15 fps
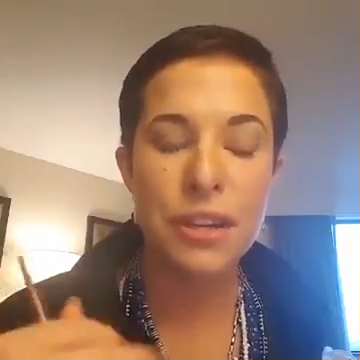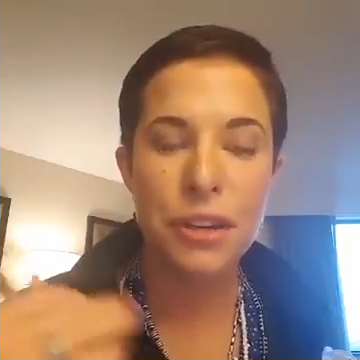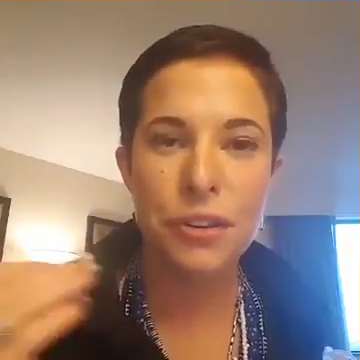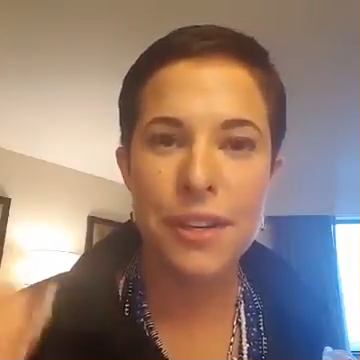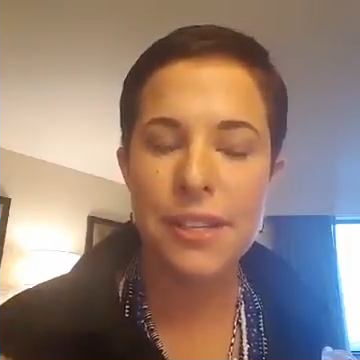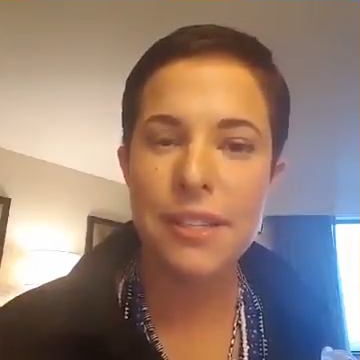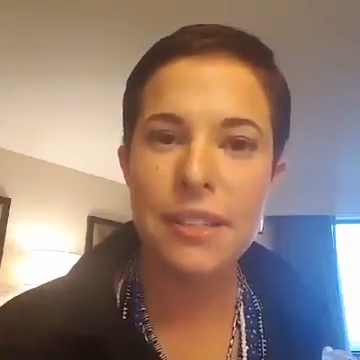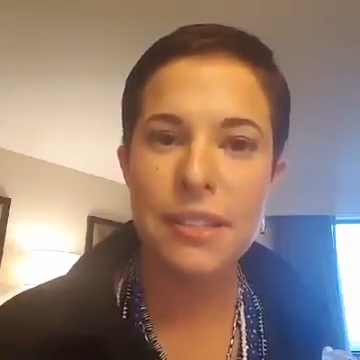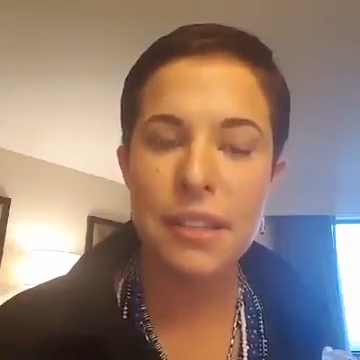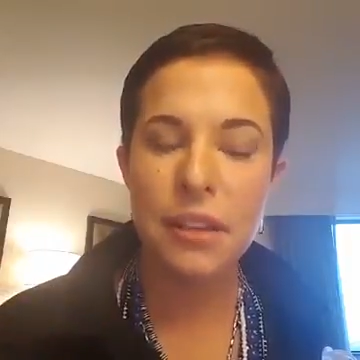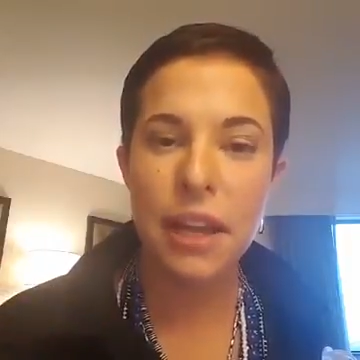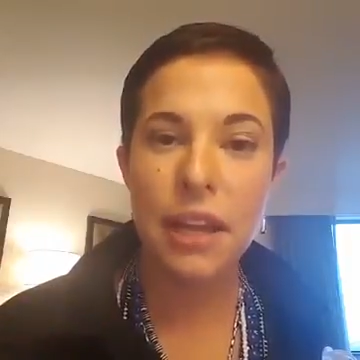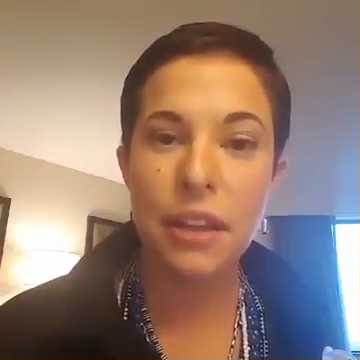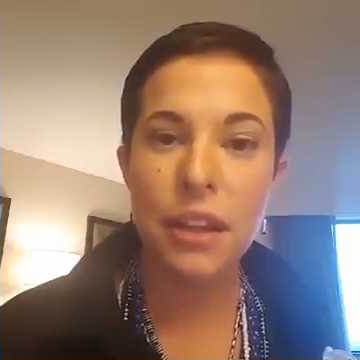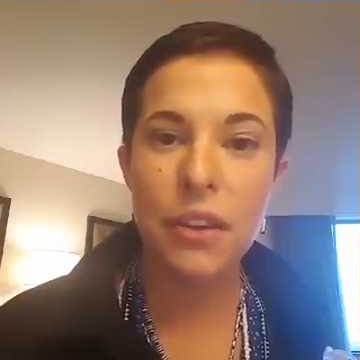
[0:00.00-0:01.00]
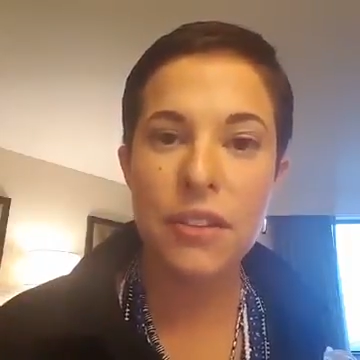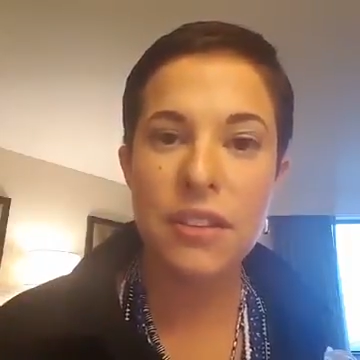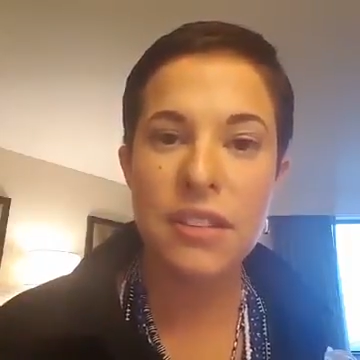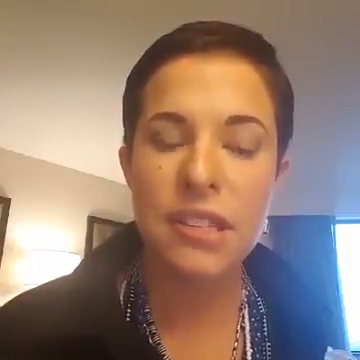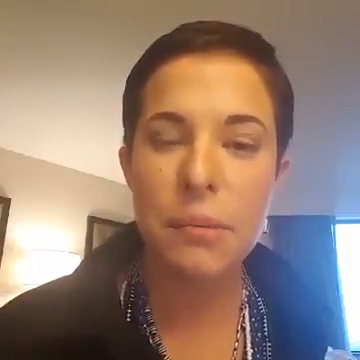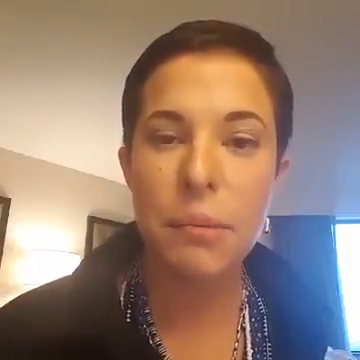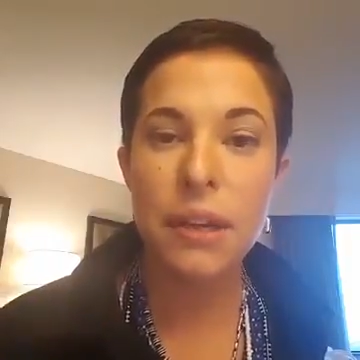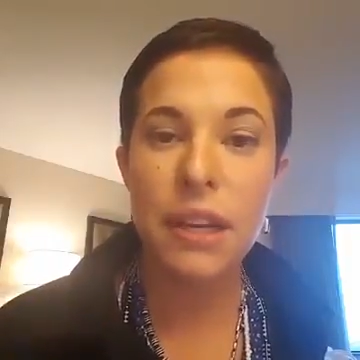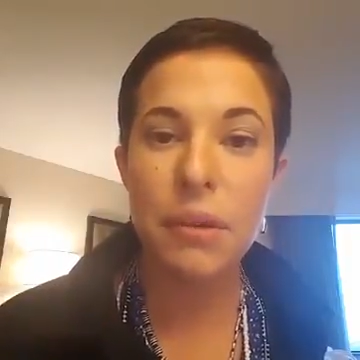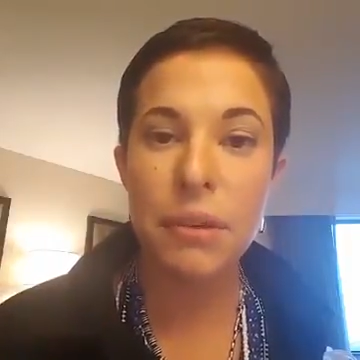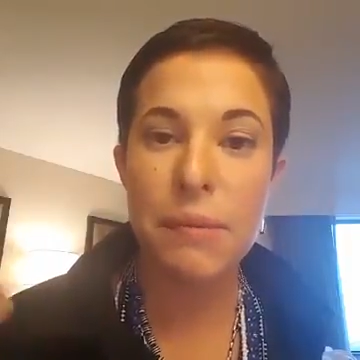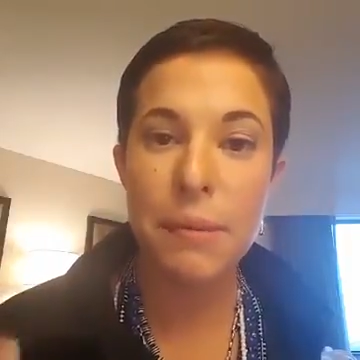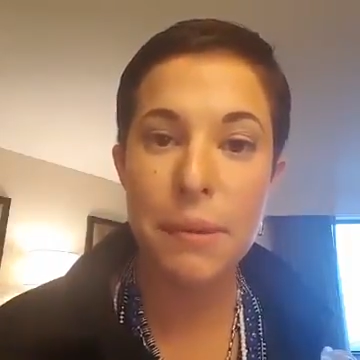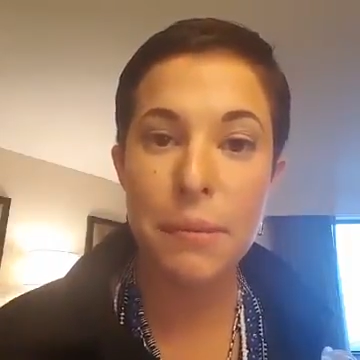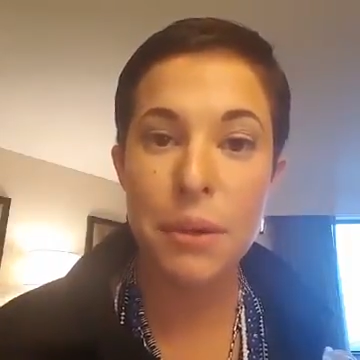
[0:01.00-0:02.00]
increases the likelihood that somebody
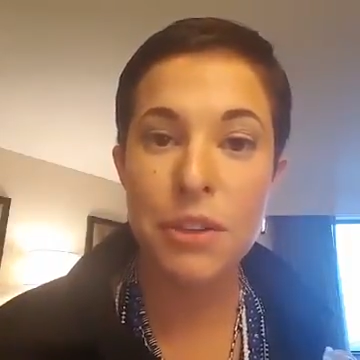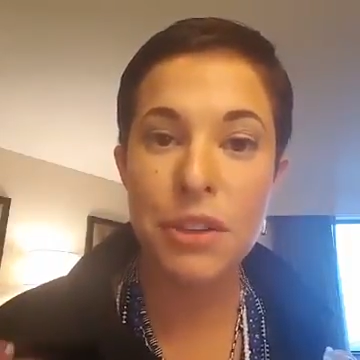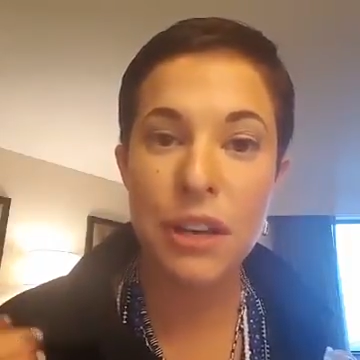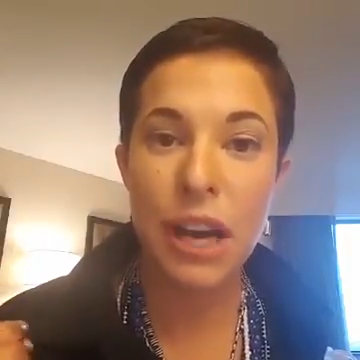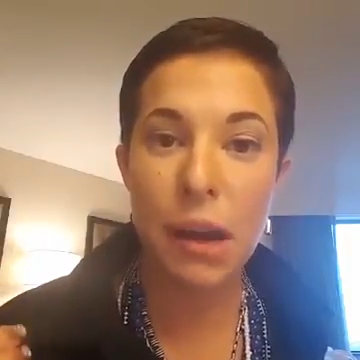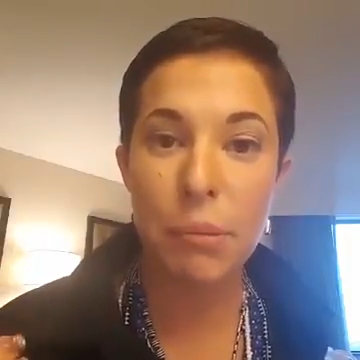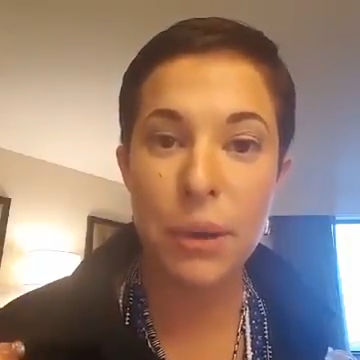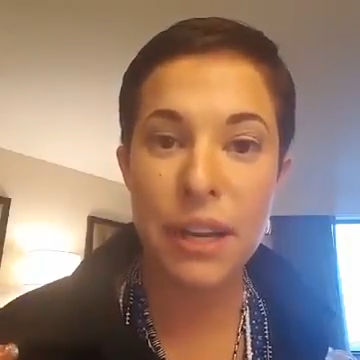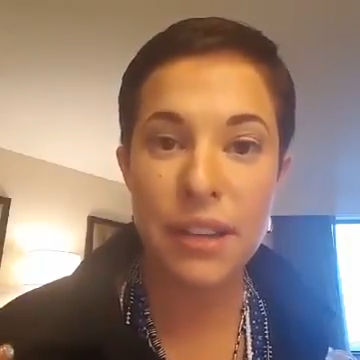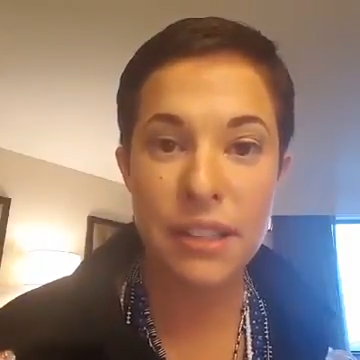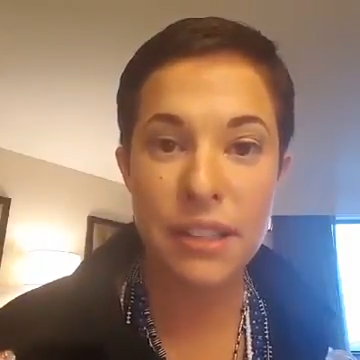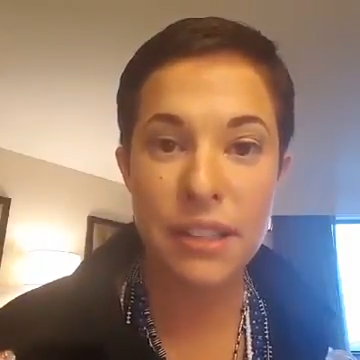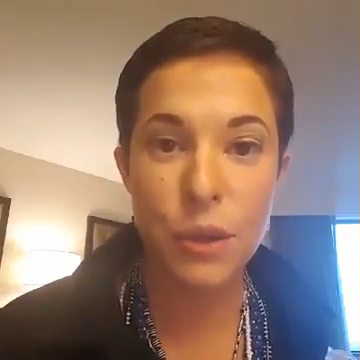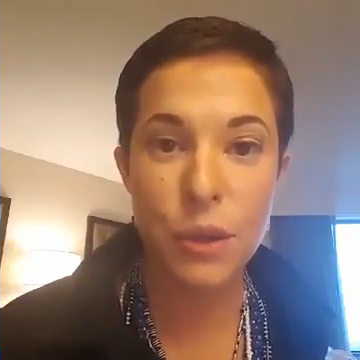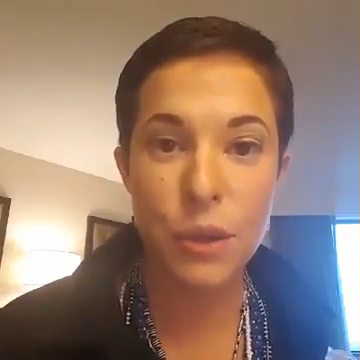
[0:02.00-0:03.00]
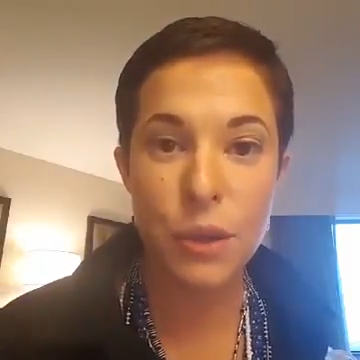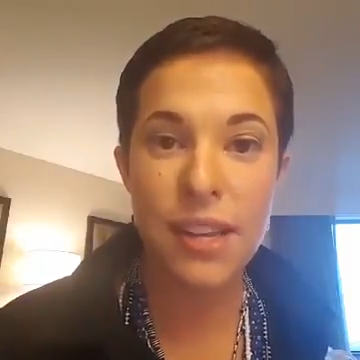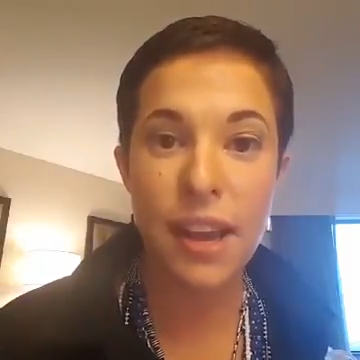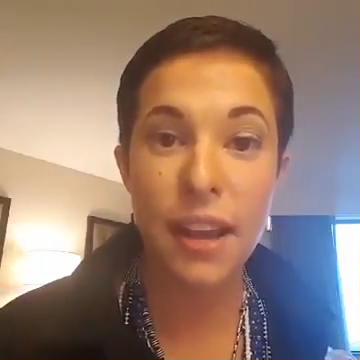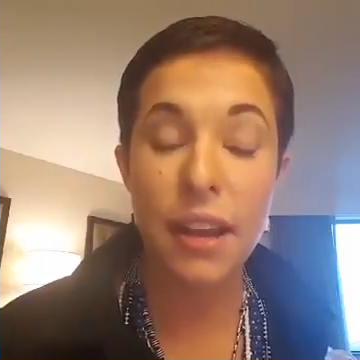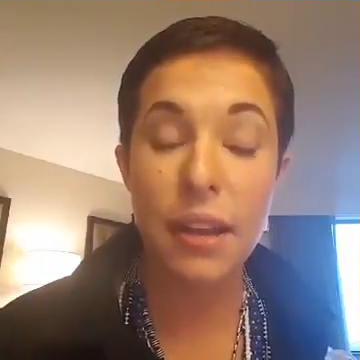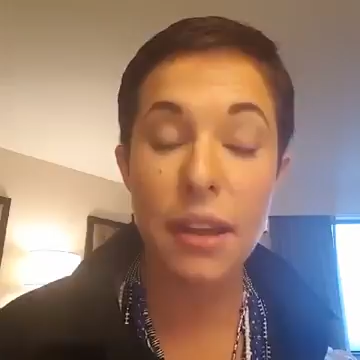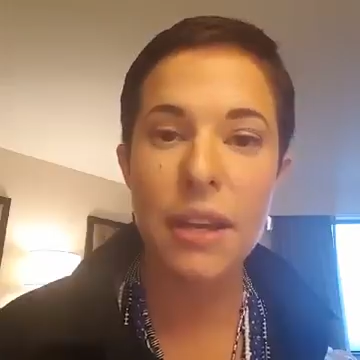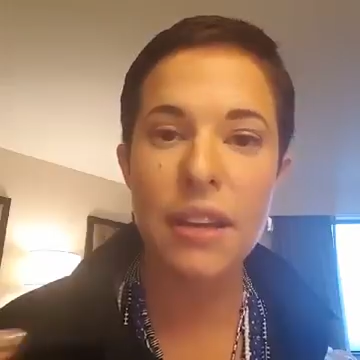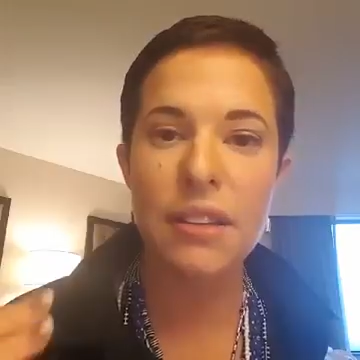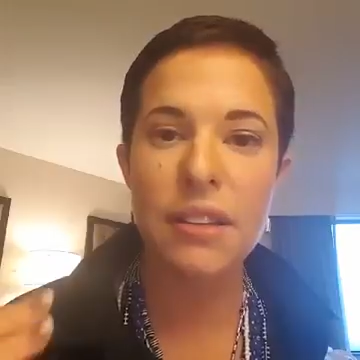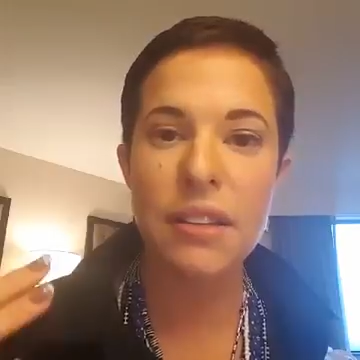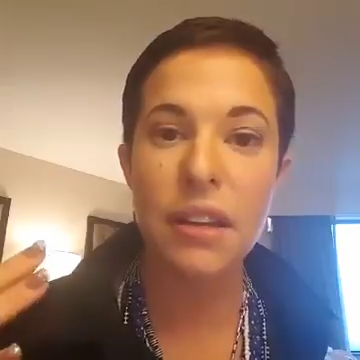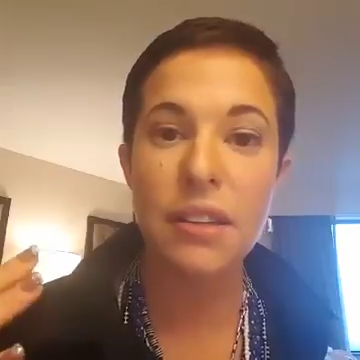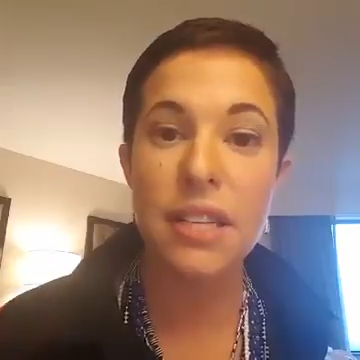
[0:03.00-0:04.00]
remembers or comprehends what you're saying
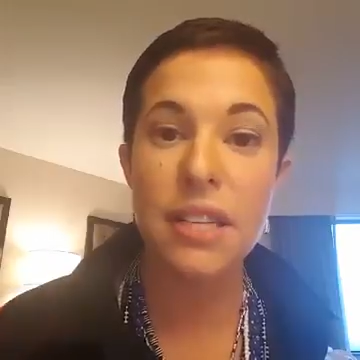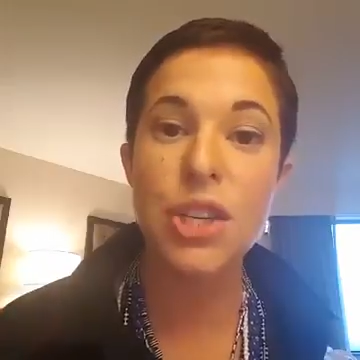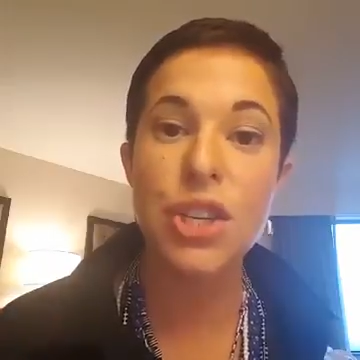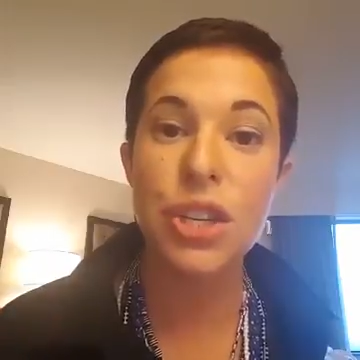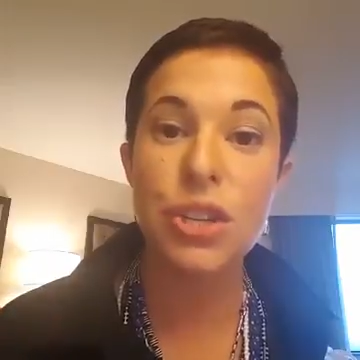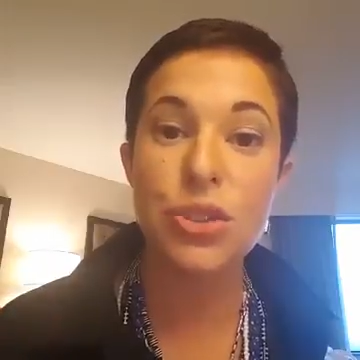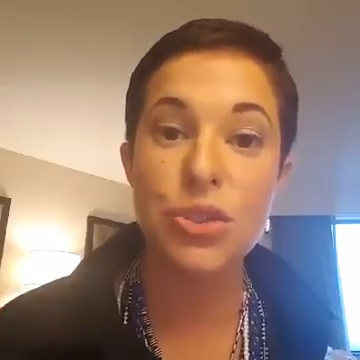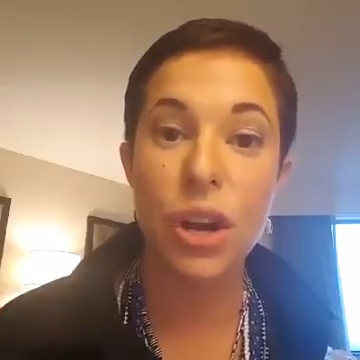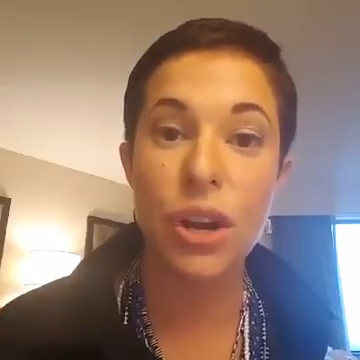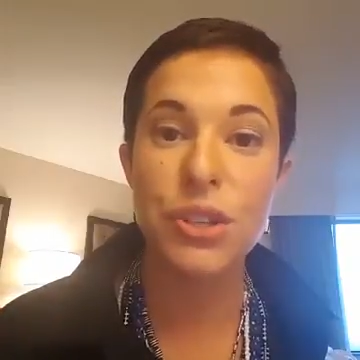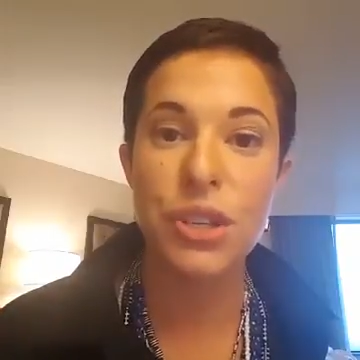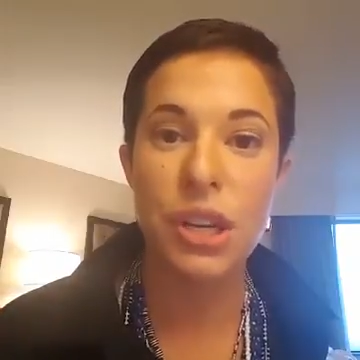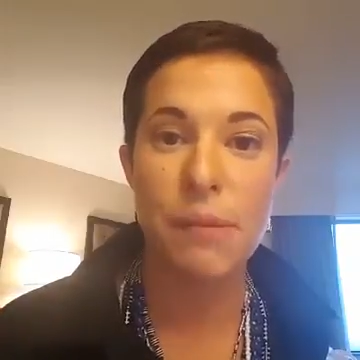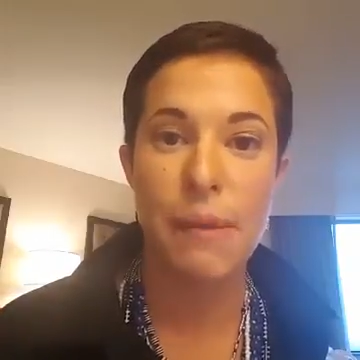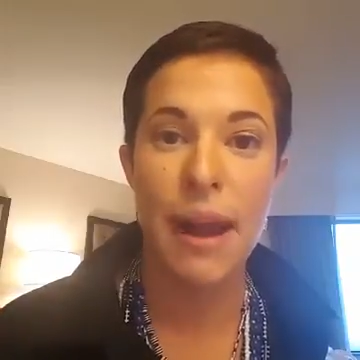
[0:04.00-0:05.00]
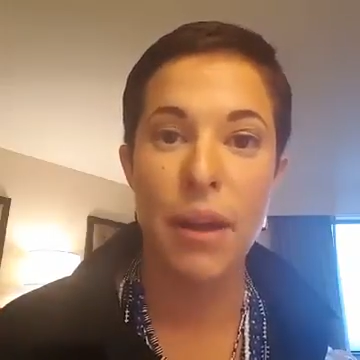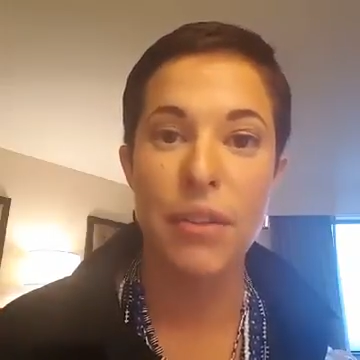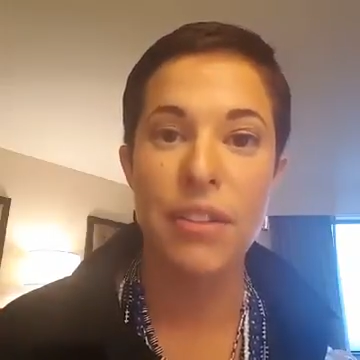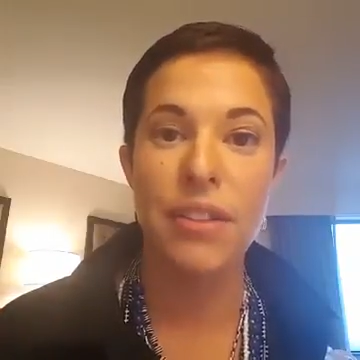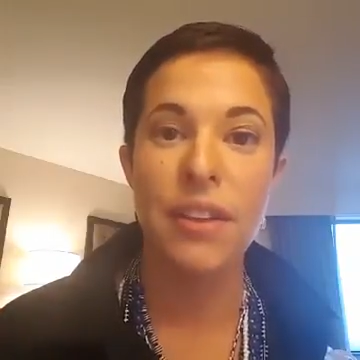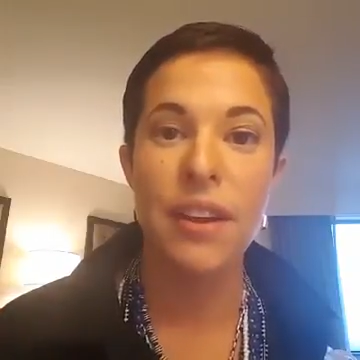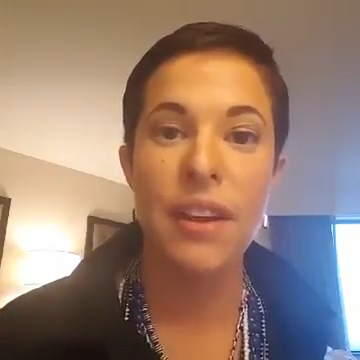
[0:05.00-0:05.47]
because their attention is drawn to your mouth.